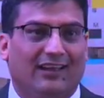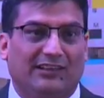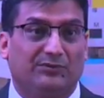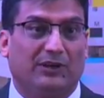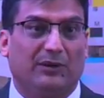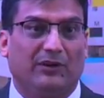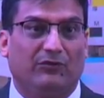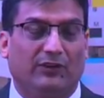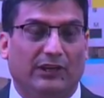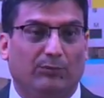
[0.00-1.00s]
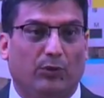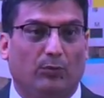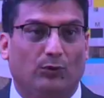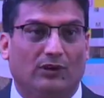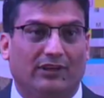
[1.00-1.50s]
is becoming very
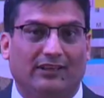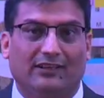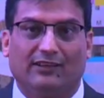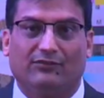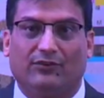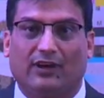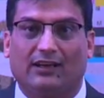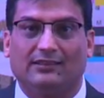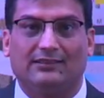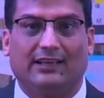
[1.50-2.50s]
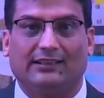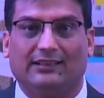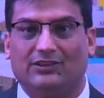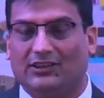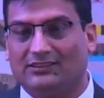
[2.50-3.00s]
popular in France. I
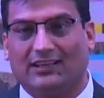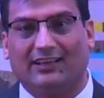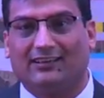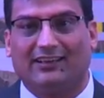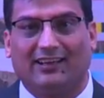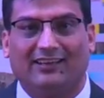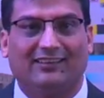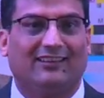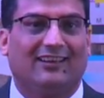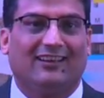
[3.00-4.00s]
think she is like, again,